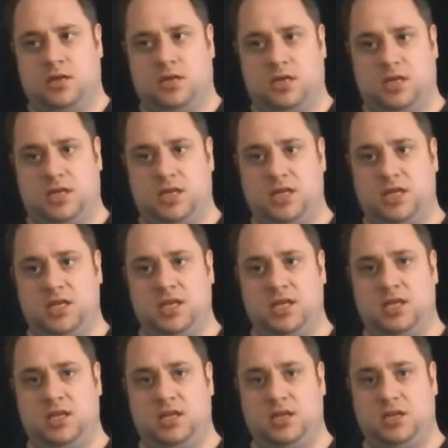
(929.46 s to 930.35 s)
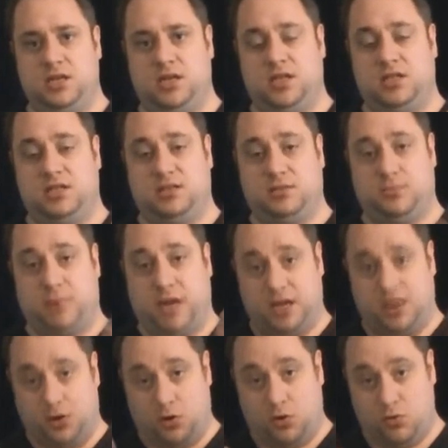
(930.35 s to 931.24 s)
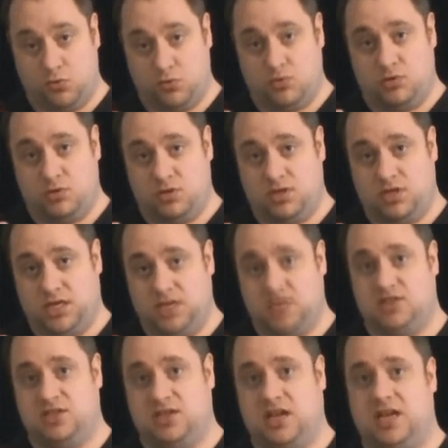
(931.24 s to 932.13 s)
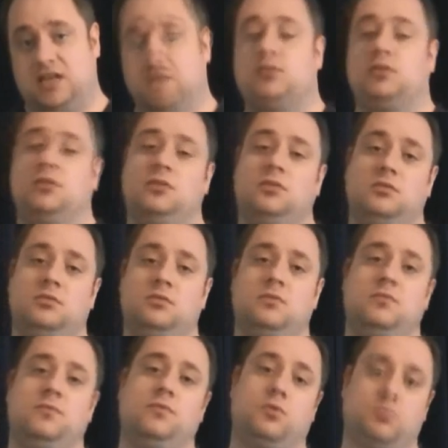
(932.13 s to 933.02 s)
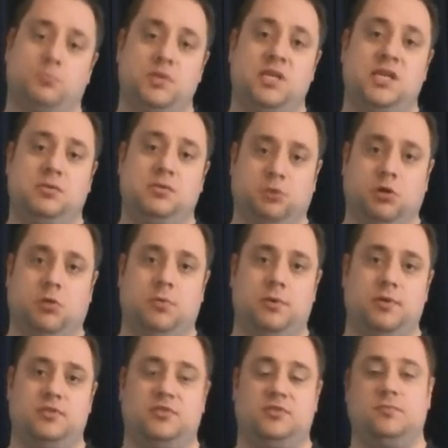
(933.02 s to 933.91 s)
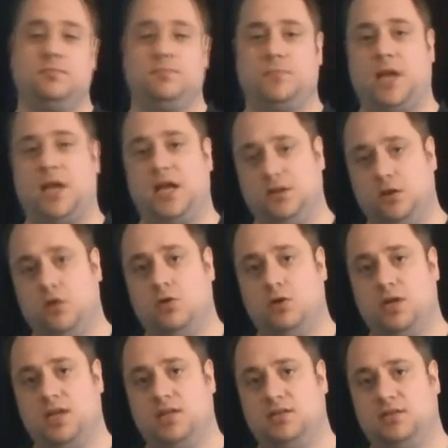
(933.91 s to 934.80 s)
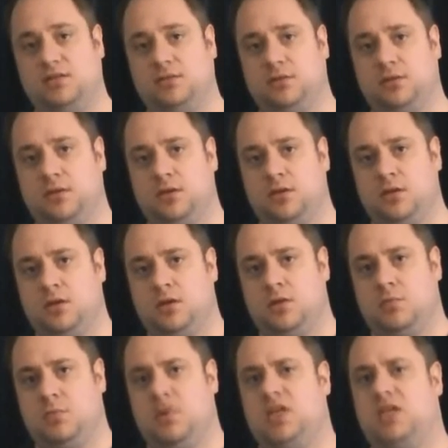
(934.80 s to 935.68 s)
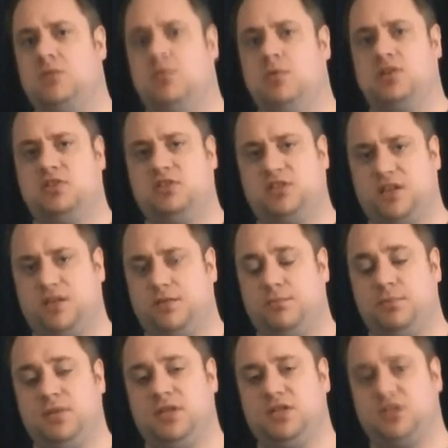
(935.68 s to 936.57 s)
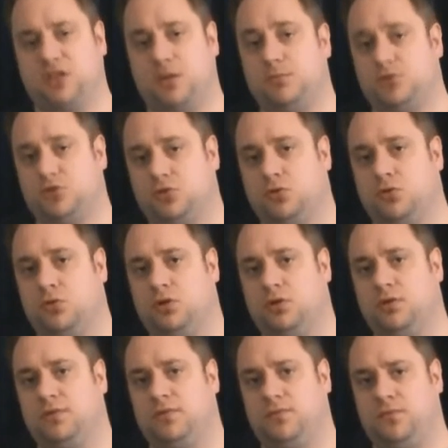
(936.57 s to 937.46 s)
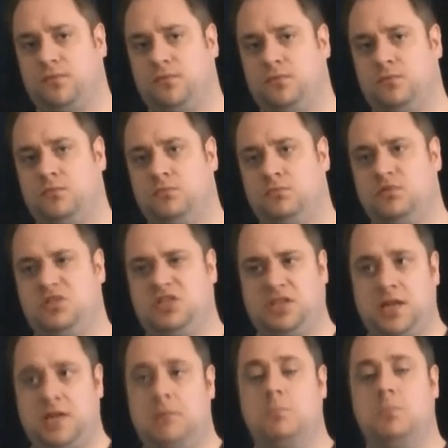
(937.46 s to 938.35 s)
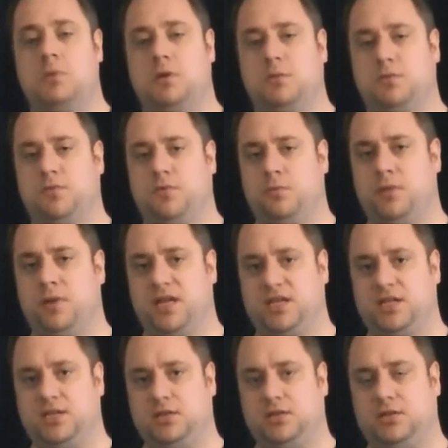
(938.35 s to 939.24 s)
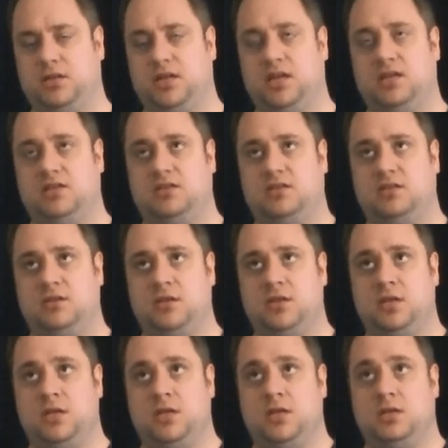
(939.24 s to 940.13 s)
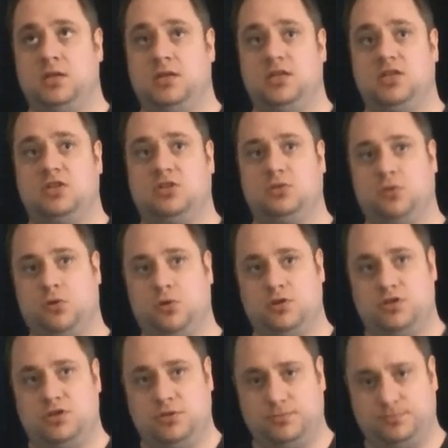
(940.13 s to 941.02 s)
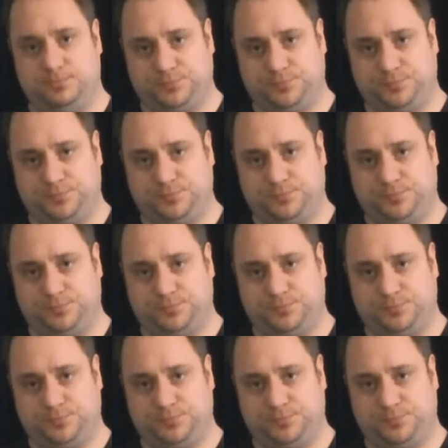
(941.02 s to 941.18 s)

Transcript: He, that's my own insight from me, Robbert. I know that. But he was give me some sort of same information that this source